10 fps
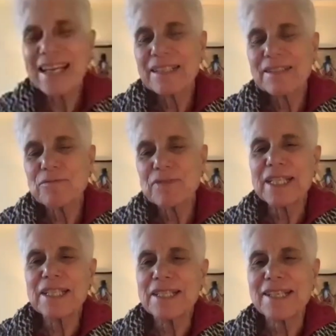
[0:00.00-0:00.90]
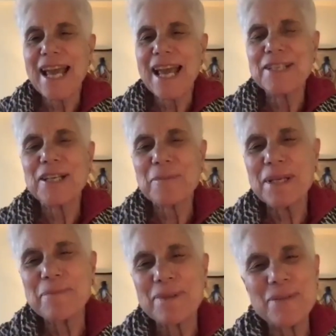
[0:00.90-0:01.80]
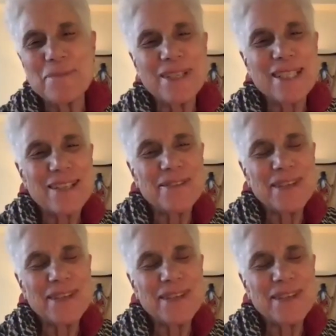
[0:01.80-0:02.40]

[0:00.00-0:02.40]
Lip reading: it's Release Aging People in Prison.